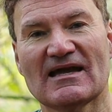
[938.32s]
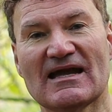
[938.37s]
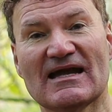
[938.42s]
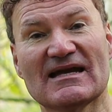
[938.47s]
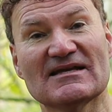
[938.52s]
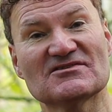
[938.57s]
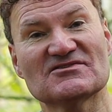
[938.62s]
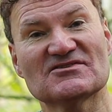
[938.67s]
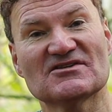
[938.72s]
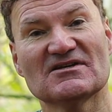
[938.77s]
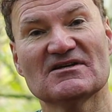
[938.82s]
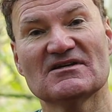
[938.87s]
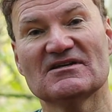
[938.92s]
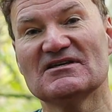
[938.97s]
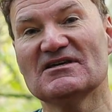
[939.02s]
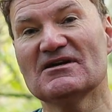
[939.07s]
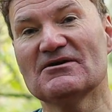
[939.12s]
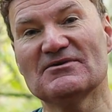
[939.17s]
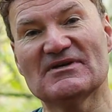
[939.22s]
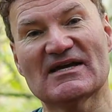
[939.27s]
and
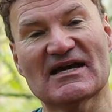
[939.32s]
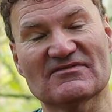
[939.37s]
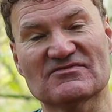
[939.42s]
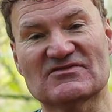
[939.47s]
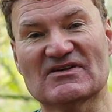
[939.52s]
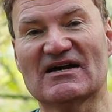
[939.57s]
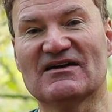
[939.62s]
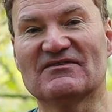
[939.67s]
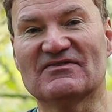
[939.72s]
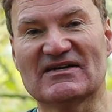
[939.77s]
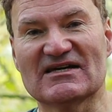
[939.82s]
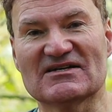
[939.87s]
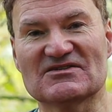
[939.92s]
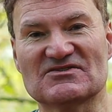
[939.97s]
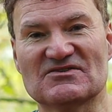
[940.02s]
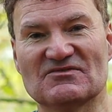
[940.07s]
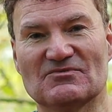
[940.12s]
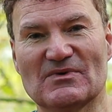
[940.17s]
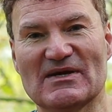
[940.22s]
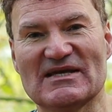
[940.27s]
you only have to have a
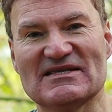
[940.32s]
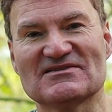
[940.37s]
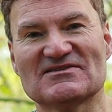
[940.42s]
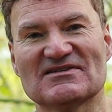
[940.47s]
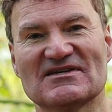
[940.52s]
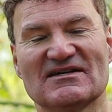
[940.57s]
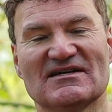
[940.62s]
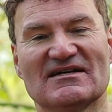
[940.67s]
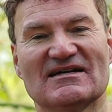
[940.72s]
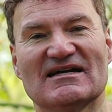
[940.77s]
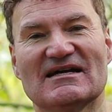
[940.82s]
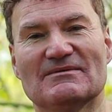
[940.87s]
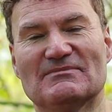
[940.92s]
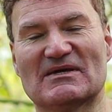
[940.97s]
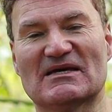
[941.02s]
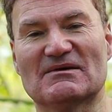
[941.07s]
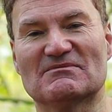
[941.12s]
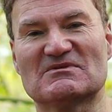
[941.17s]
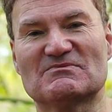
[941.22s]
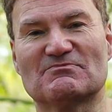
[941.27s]
gust of wind, it
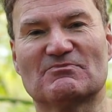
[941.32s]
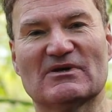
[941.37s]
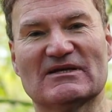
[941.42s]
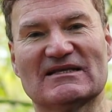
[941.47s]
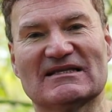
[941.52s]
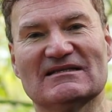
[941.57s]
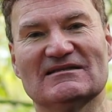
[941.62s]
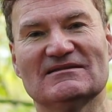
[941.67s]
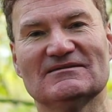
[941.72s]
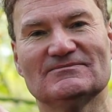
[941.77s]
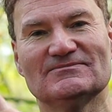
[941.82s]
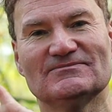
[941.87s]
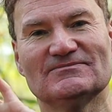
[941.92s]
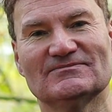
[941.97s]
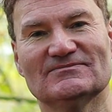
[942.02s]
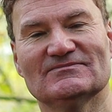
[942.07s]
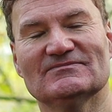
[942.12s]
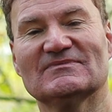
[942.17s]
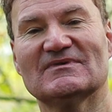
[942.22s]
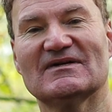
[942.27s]
becomes brittle,
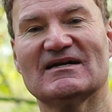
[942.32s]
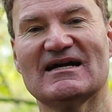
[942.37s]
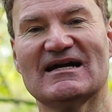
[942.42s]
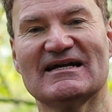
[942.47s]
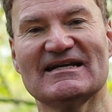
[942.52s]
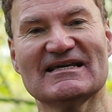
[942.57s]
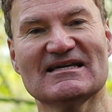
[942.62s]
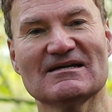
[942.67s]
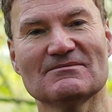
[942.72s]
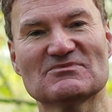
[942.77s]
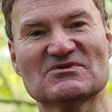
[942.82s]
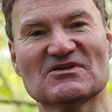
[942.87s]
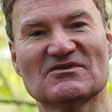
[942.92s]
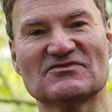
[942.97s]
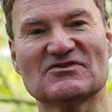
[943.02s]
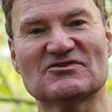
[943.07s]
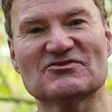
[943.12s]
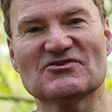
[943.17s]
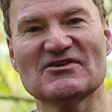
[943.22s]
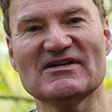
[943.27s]
and it comes
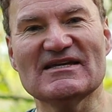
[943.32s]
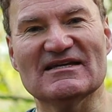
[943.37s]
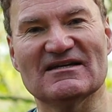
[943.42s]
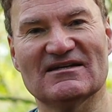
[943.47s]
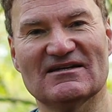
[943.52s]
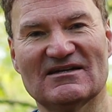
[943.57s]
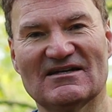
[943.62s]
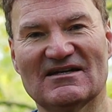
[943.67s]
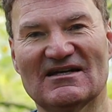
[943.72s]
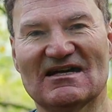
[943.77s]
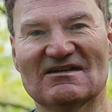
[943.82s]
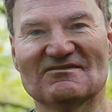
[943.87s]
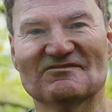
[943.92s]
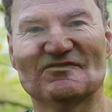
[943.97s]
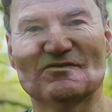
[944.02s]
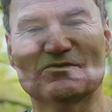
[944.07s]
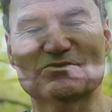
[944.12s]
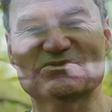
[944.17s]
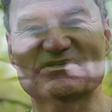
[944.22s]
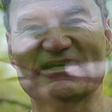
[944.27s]
off the tree and
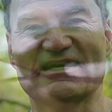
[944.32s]
falls